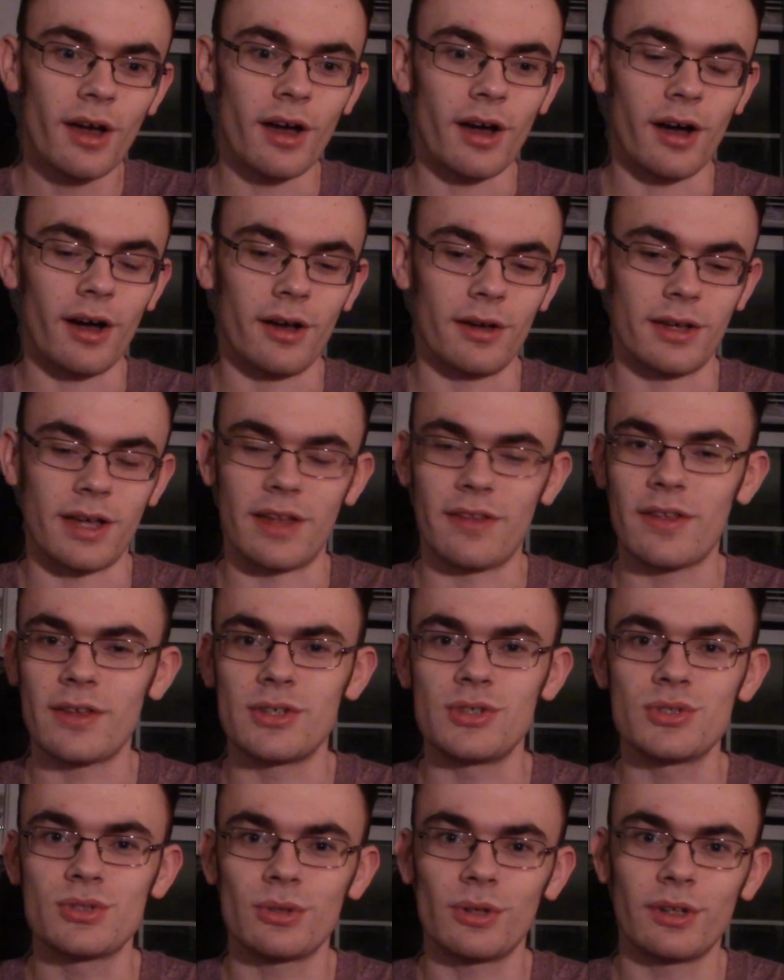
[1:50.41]
And that
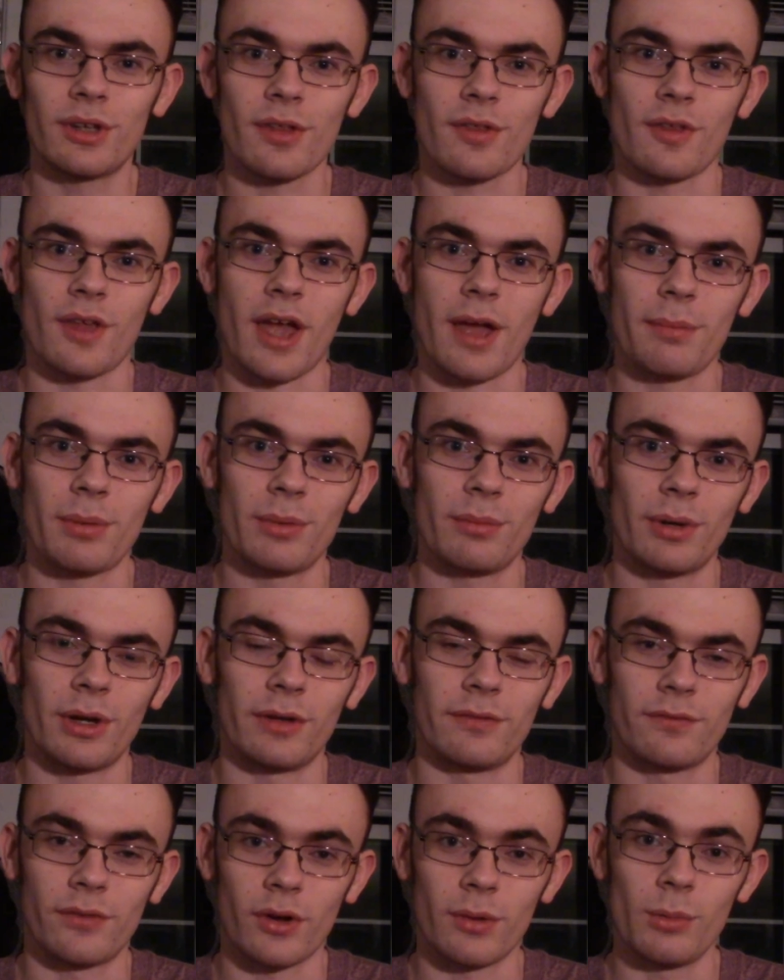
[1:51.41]
usually doesn't happen,
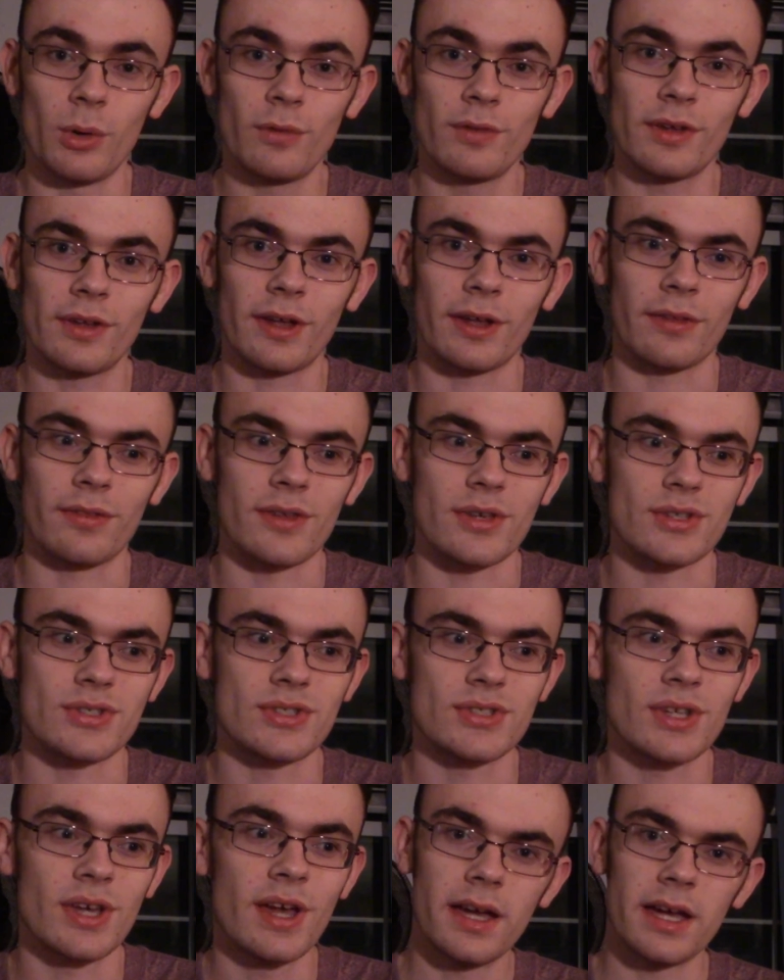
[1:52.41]
but for a movie like
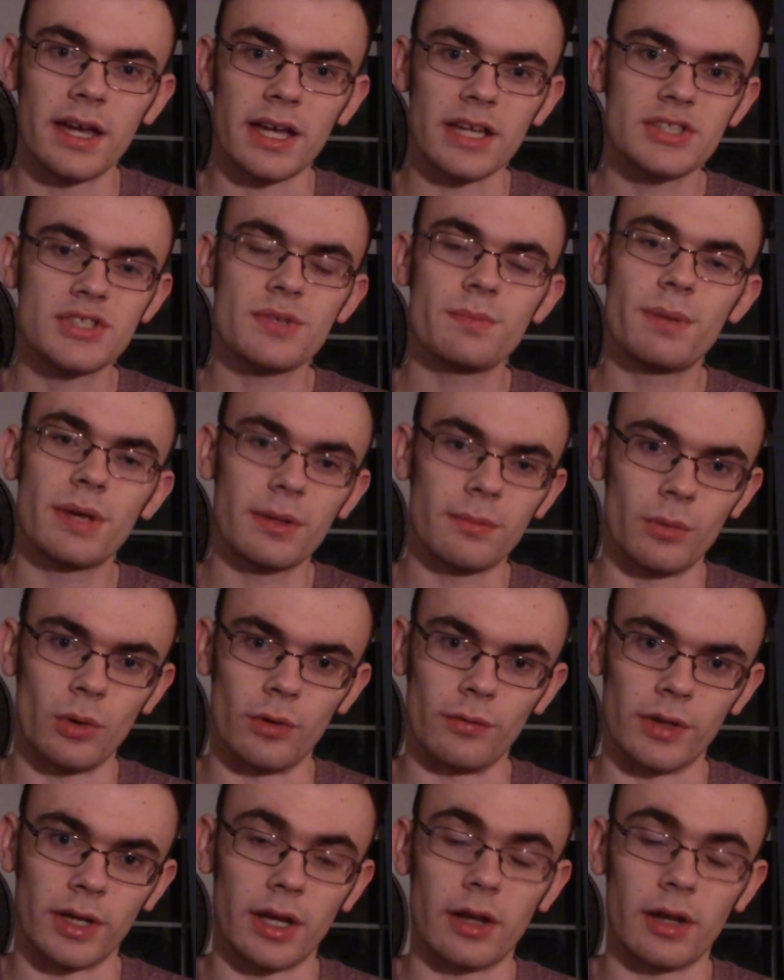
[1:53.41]
this, it's a big movie.